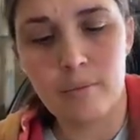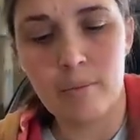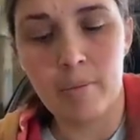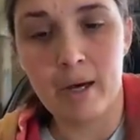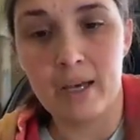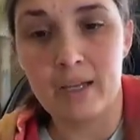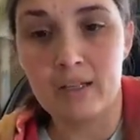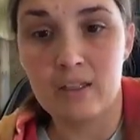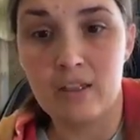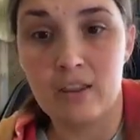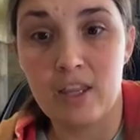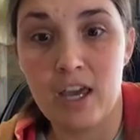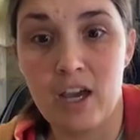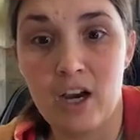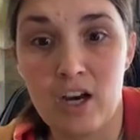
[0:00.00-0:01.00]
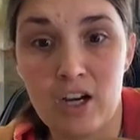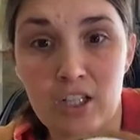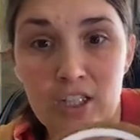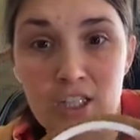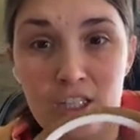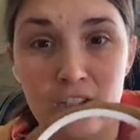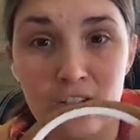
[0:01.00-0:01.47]
But they are
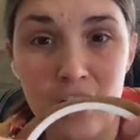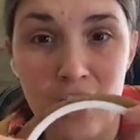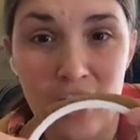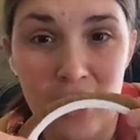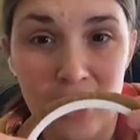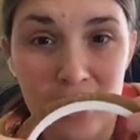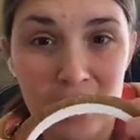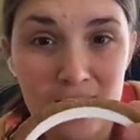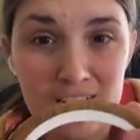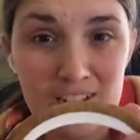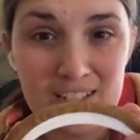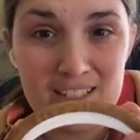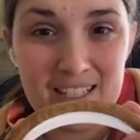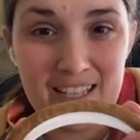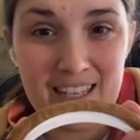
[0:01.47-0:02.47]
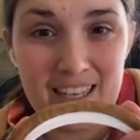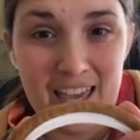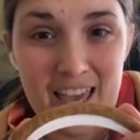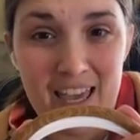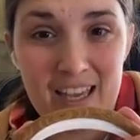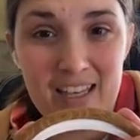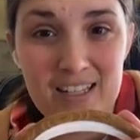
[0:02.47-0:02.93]
a little hard to
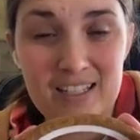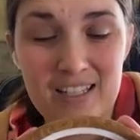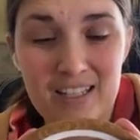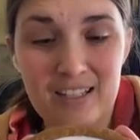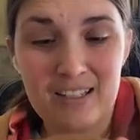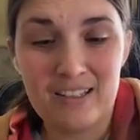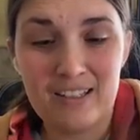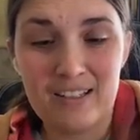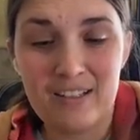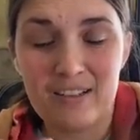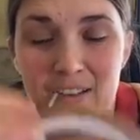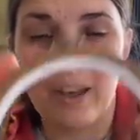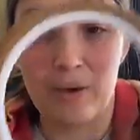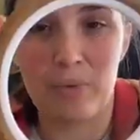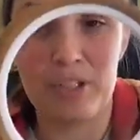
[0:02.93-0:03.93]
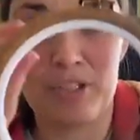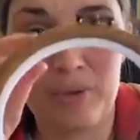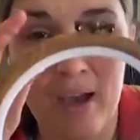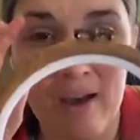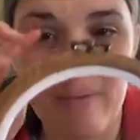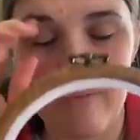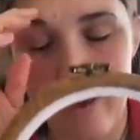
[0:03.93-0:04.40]
get, like once
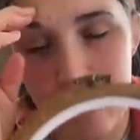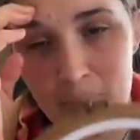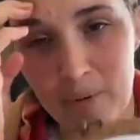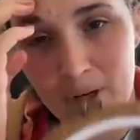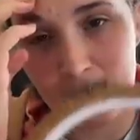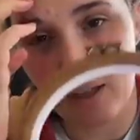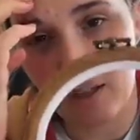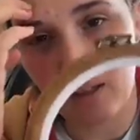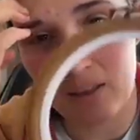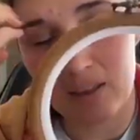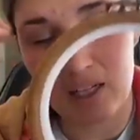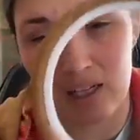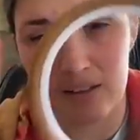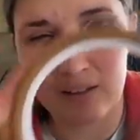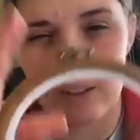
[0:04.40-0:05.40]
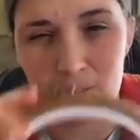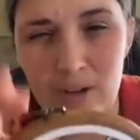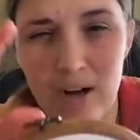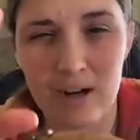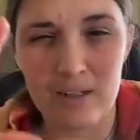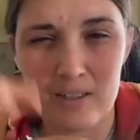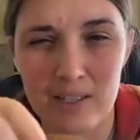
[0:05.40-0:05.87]
you have fabric, they're a little
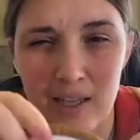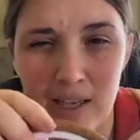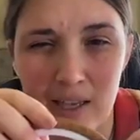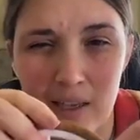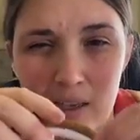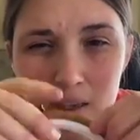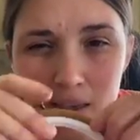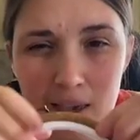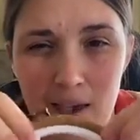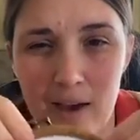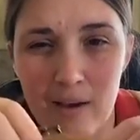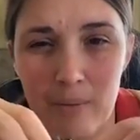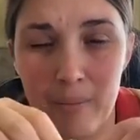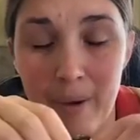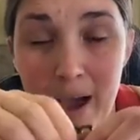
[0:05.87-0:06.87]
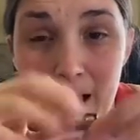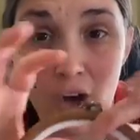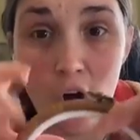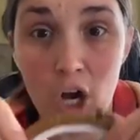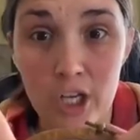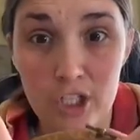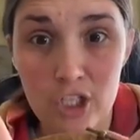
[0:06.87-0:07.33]
hard to like get
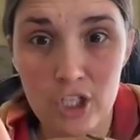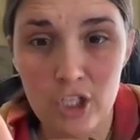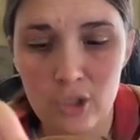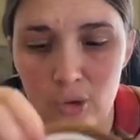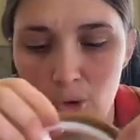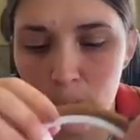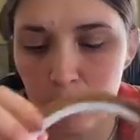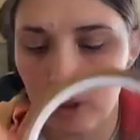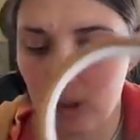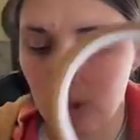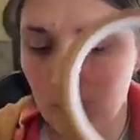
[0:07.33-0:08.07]
back onto the hoop.